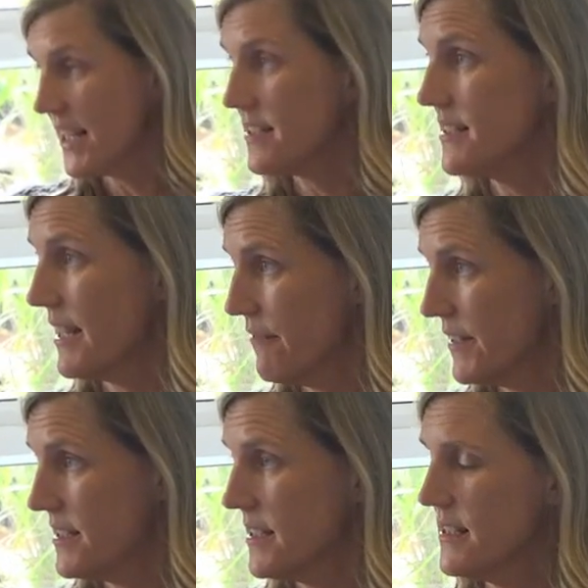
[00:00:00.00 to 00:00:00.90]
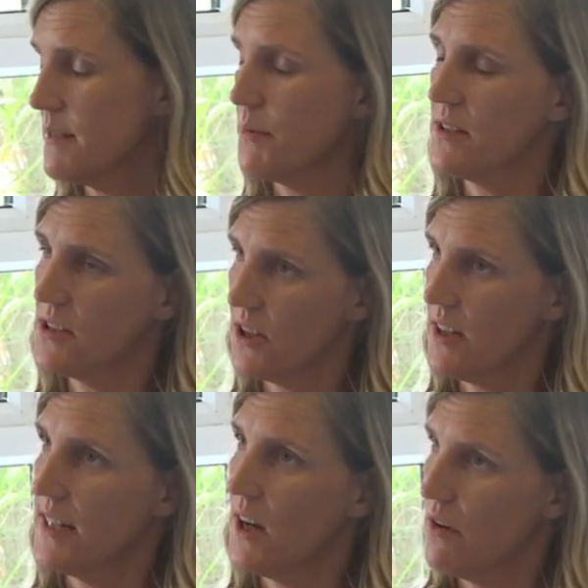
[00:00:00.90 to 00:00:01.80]
yet in St Vincent's, but
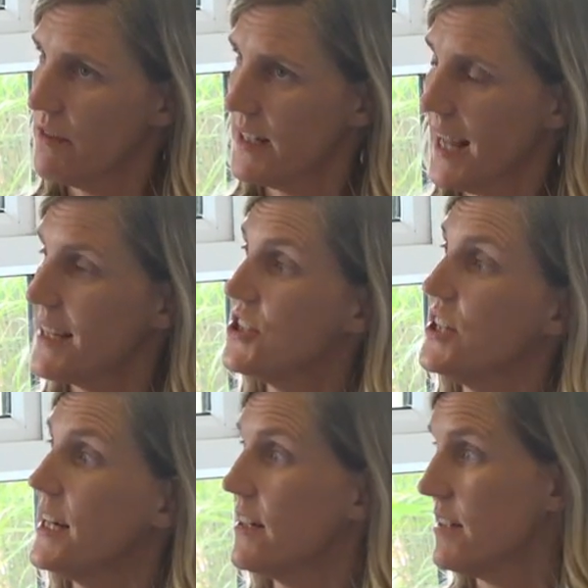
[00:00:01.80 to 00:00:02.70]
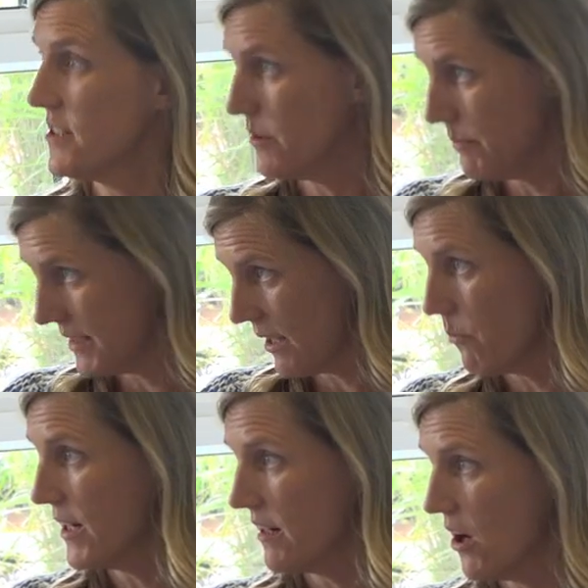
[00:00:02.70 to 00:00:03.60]
certainly over the next year, it's something
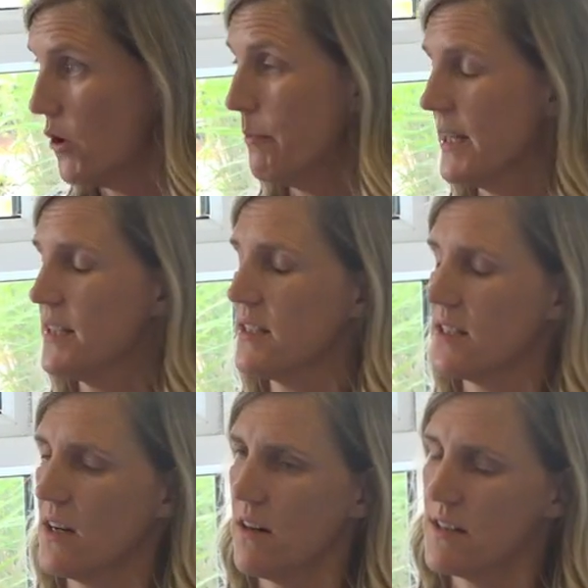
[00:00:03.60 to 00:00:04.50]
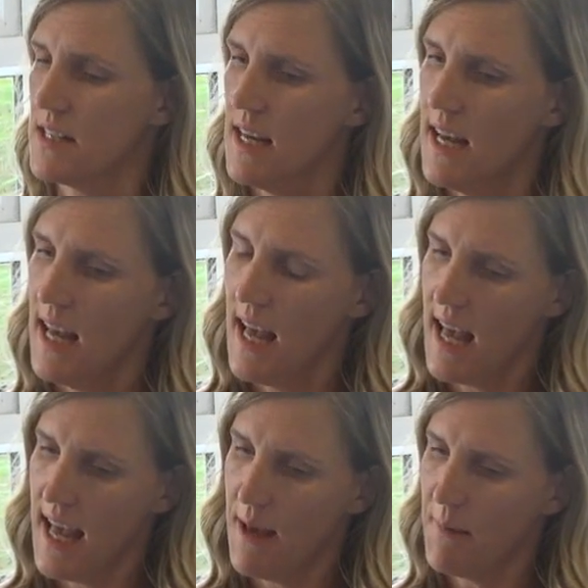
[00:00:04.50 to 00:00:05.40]
that we are hoping to start.
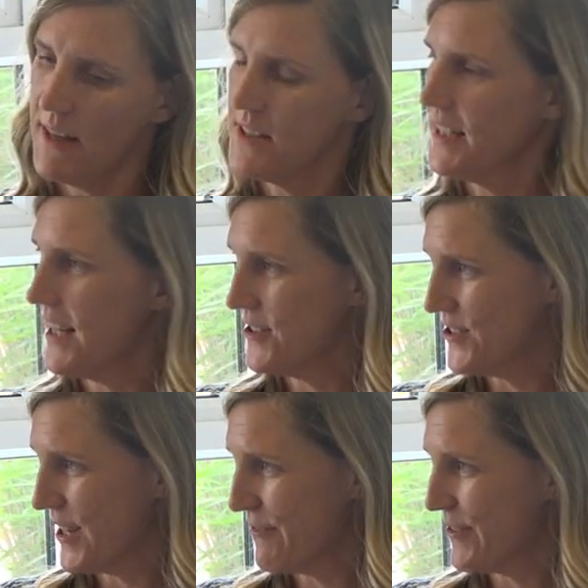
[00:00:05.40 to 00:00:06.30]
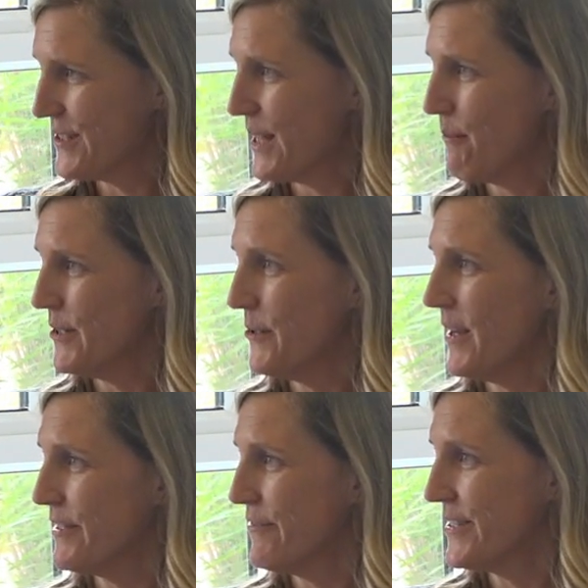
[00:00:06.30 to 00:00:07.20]
And yesterday, for example, you
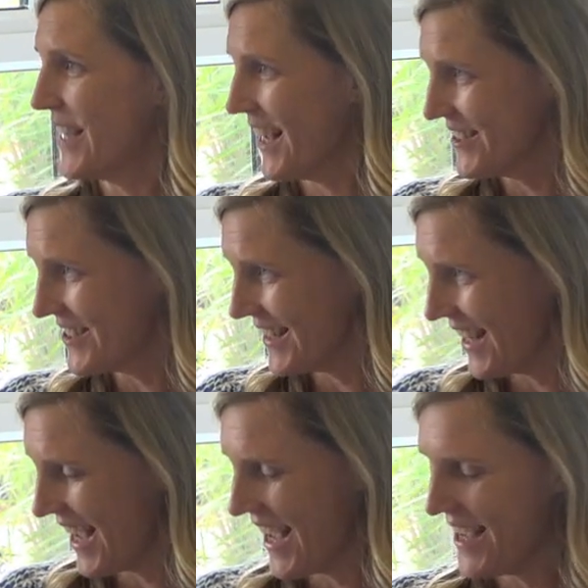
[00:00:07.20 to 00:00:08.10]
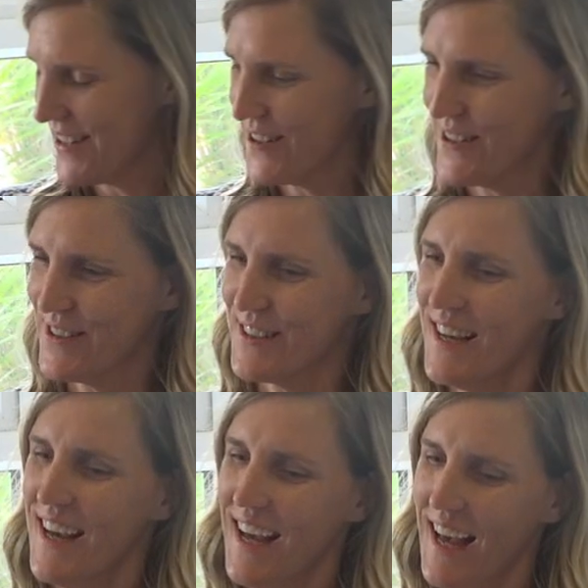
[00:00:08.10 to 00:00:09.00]
had the fantastic nurse
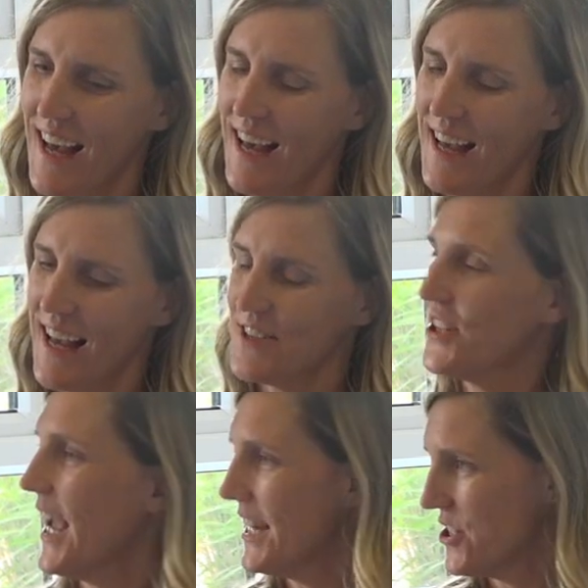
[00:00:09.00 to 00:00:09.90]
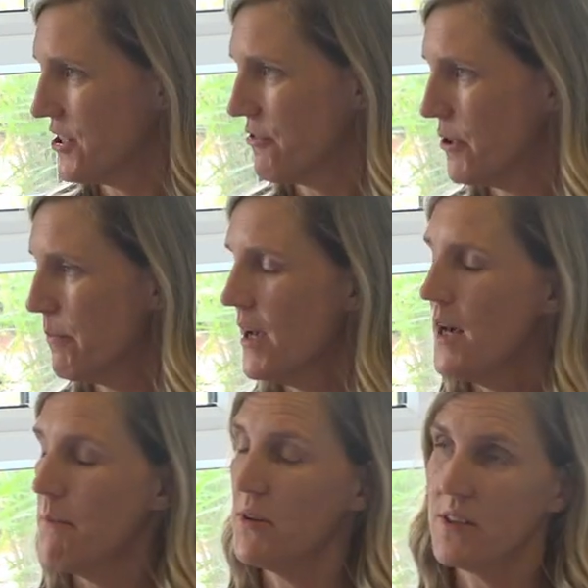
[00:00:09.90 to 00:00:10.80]
education group.
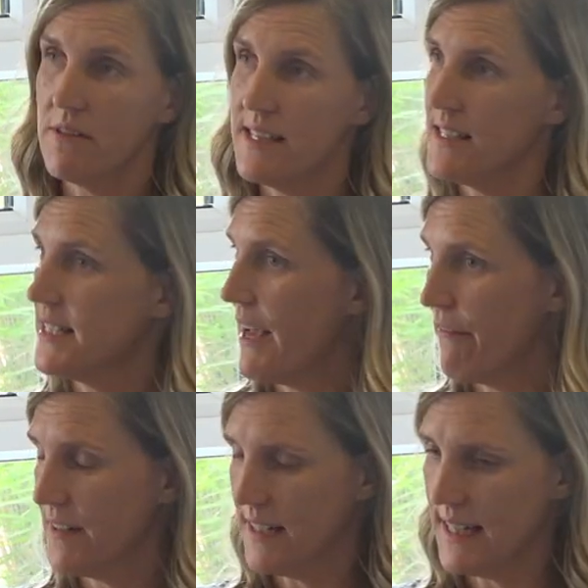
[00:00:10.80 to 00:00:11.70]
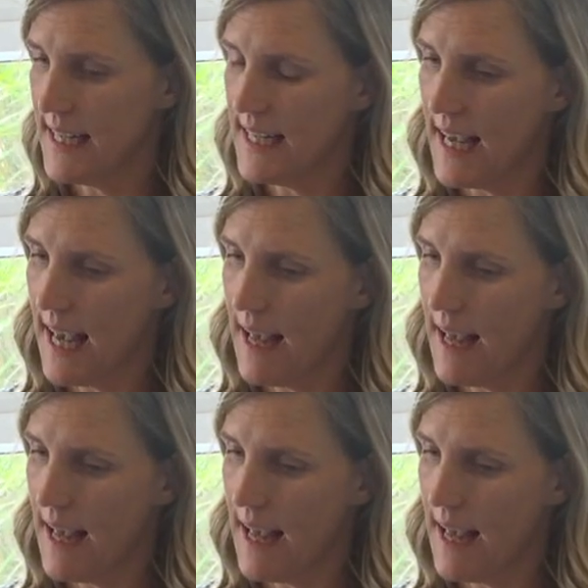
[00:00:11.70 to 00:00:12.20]
But there is definitely,